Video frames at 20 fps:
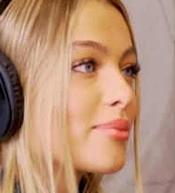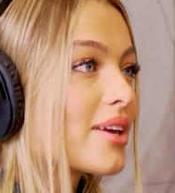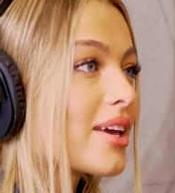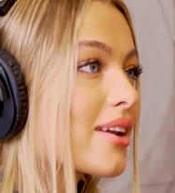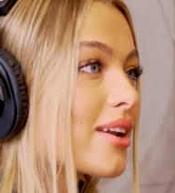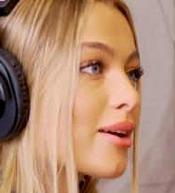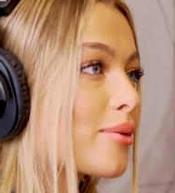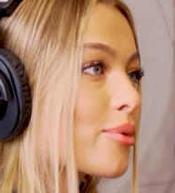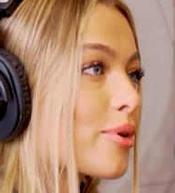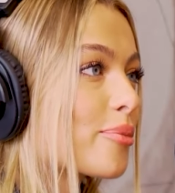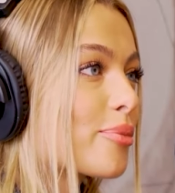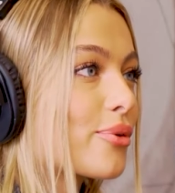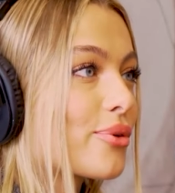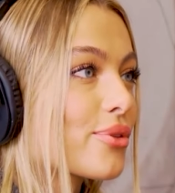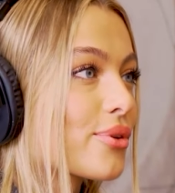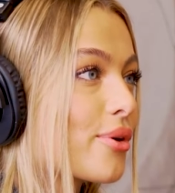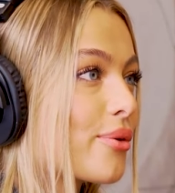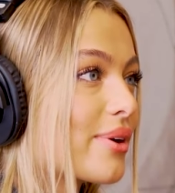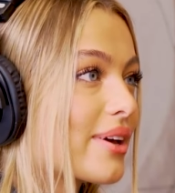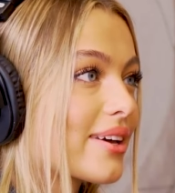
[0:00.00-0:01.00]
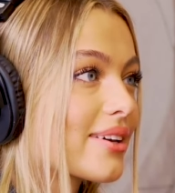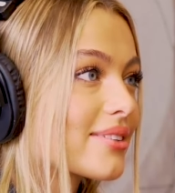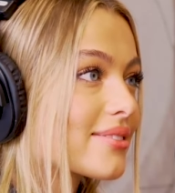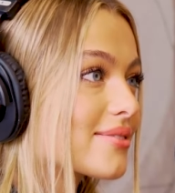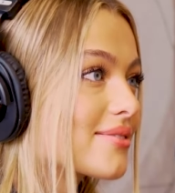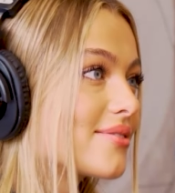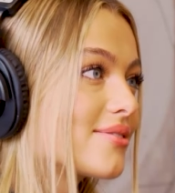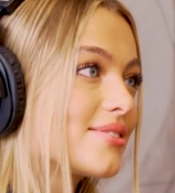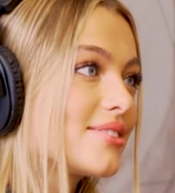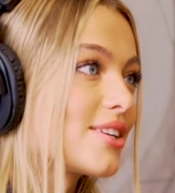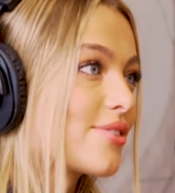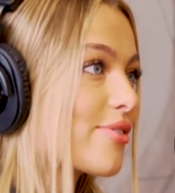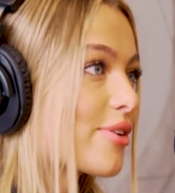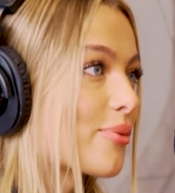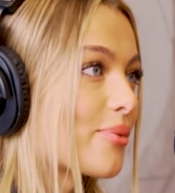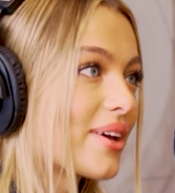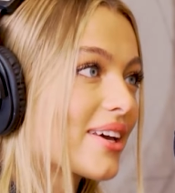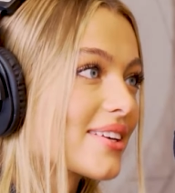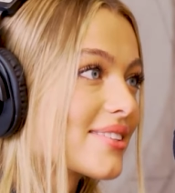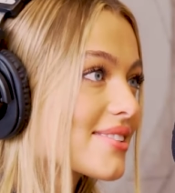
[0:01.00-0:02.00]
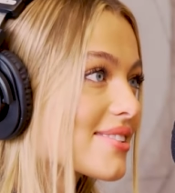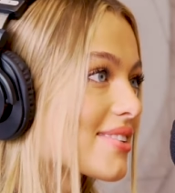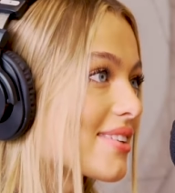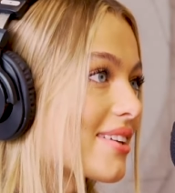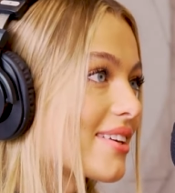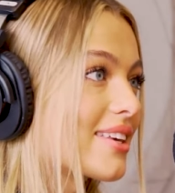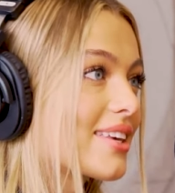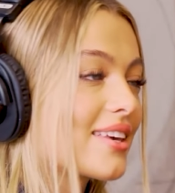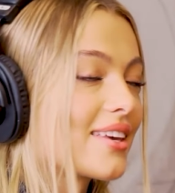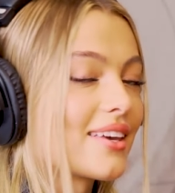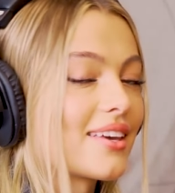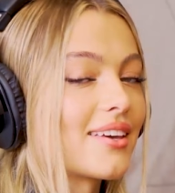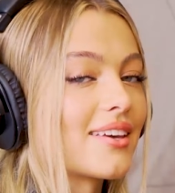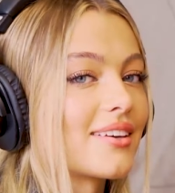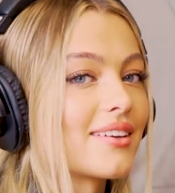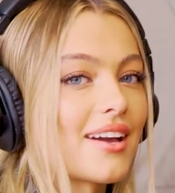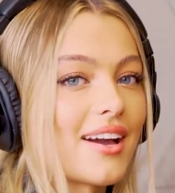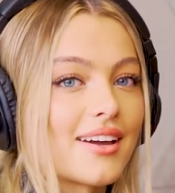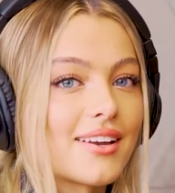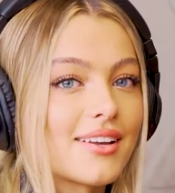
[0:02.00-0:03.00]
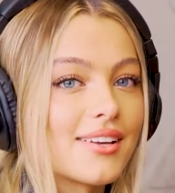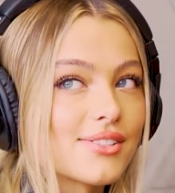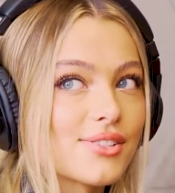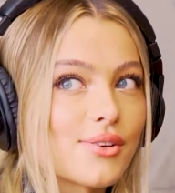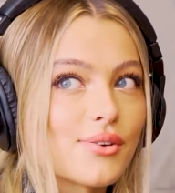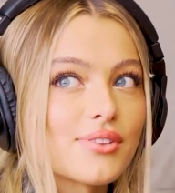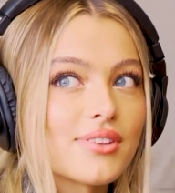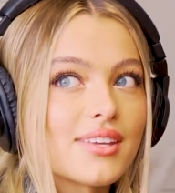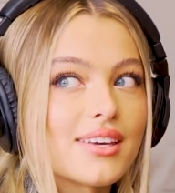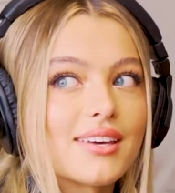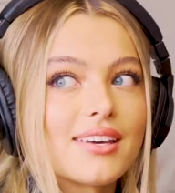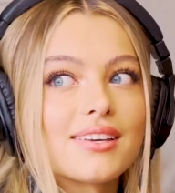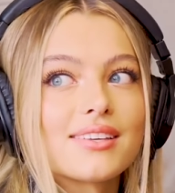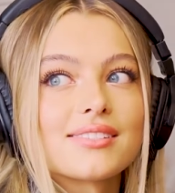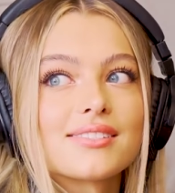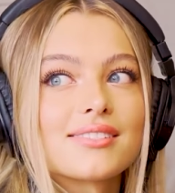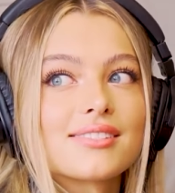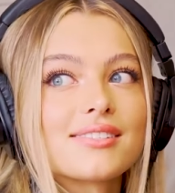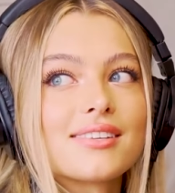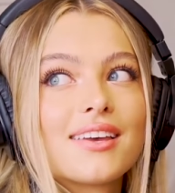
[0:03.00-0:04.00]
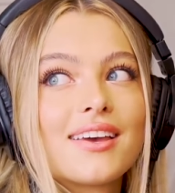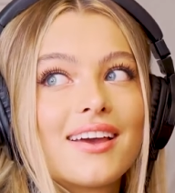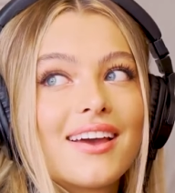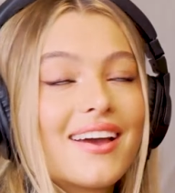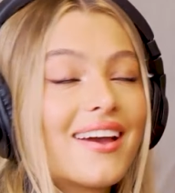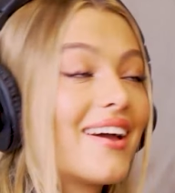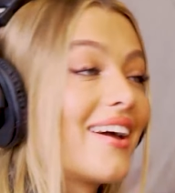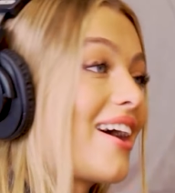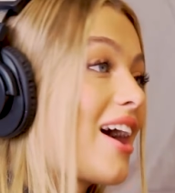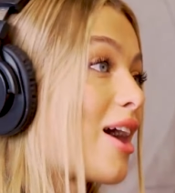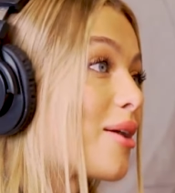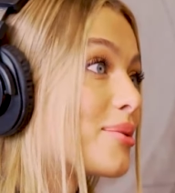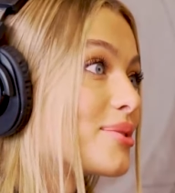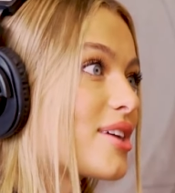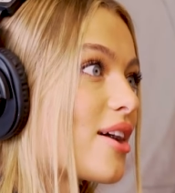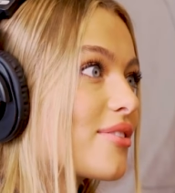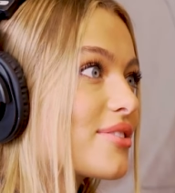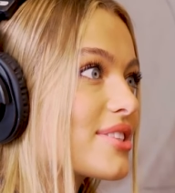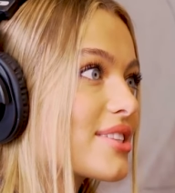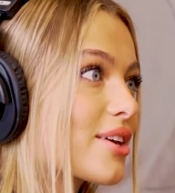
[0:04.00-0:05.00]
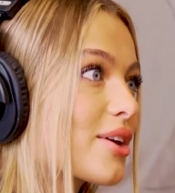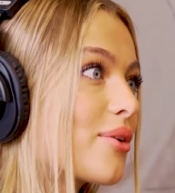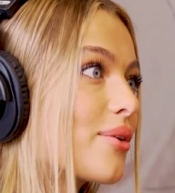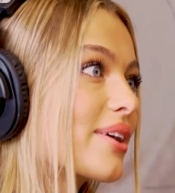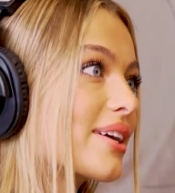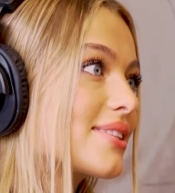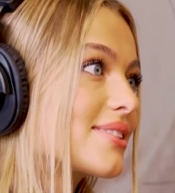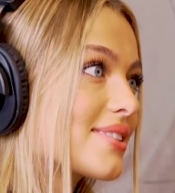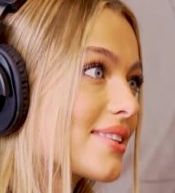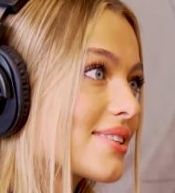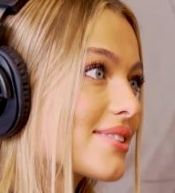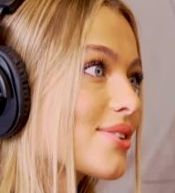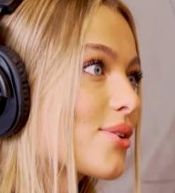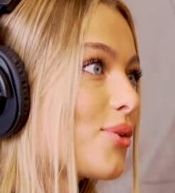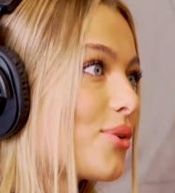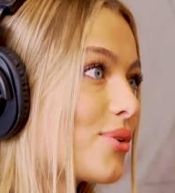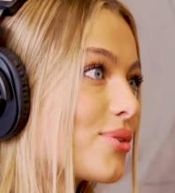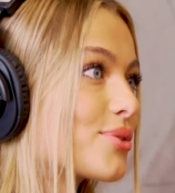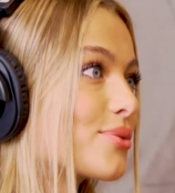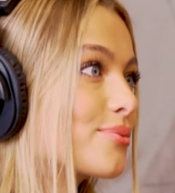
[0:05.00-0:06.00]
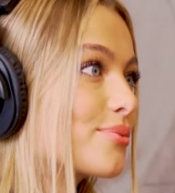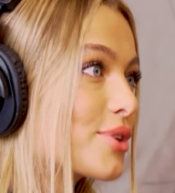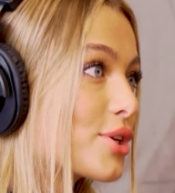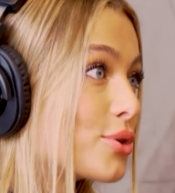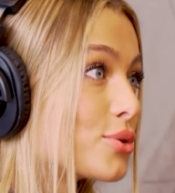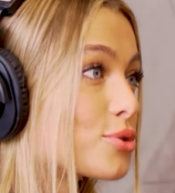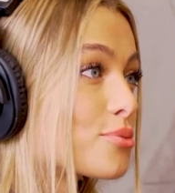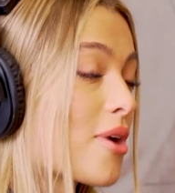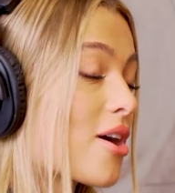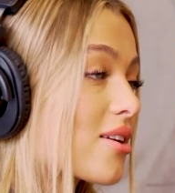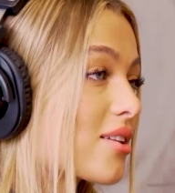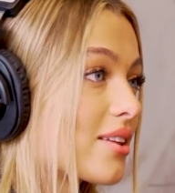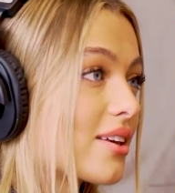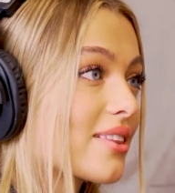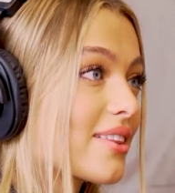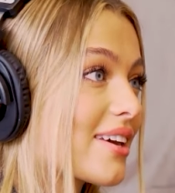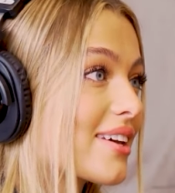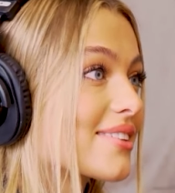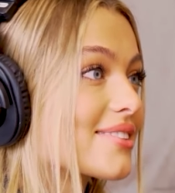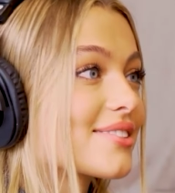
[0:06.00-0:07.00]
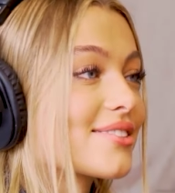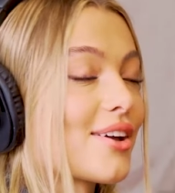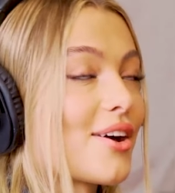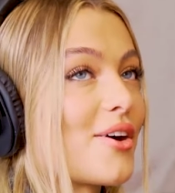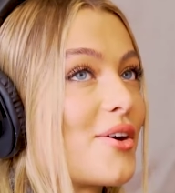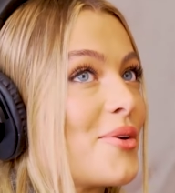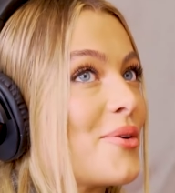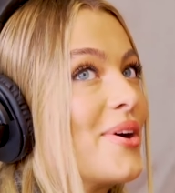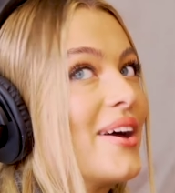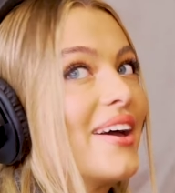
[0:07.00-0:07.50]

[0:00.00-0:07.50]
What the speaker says: me and him were both going different ways. He had his own things. I was obviously going into this whole huge modeling thing, so